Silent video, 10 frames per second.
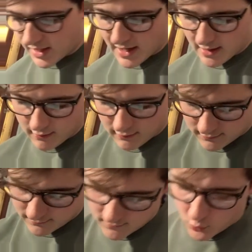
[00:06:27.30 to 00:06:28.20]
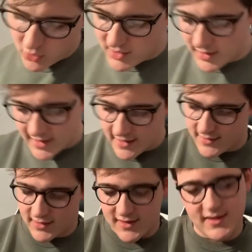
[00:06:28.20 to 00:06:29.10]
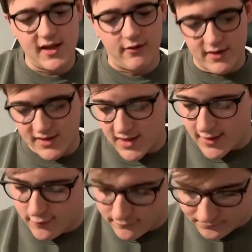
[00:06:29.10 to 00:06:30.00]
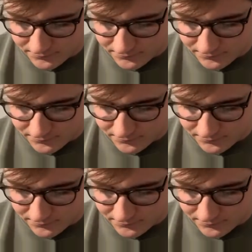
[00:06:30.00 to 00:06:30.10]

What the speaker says: it out. What did I get done at service? So